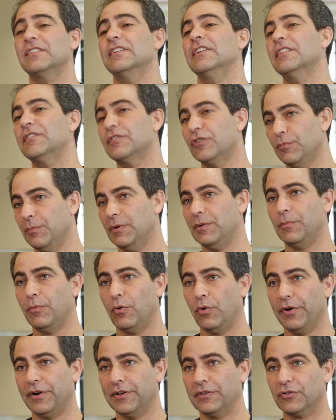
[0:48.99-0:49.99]
It is a little bit
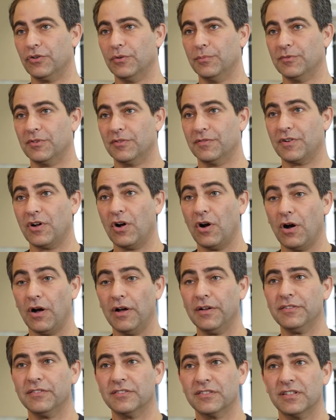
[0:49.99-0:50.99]
more in terms of
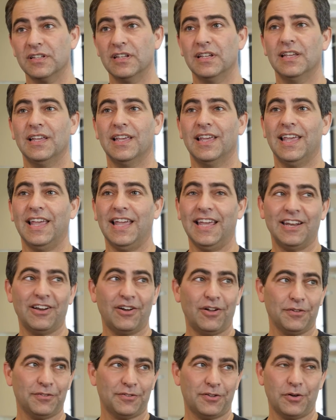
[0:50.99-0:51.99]
cost. And
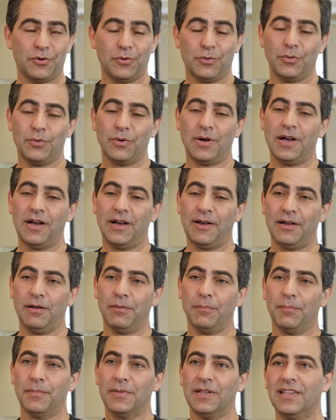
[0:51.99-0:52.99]
it also
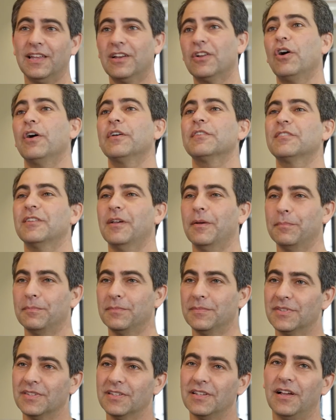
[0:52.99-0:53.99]
can cause
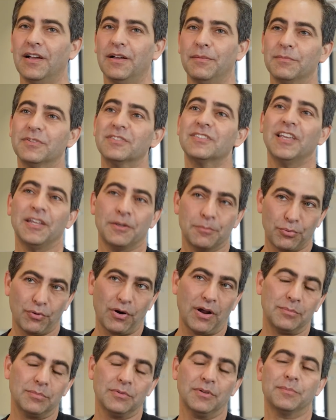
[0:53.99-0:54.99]
some skin
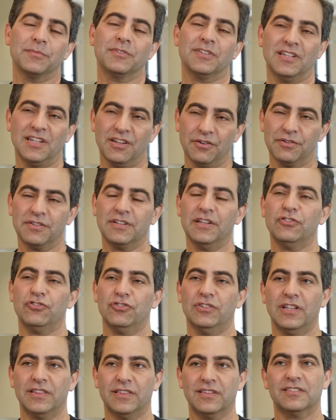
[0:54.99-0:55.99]
problems and
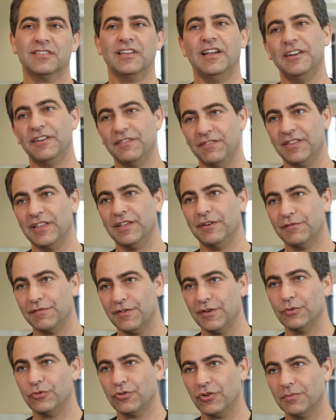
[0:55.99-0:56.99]
irritation at the site of the
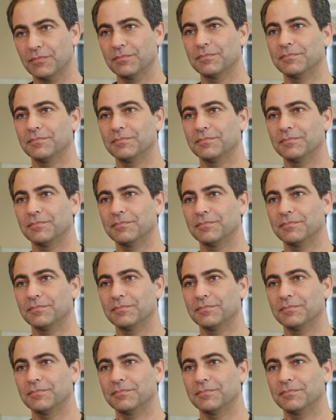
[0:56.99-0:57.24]
infusion.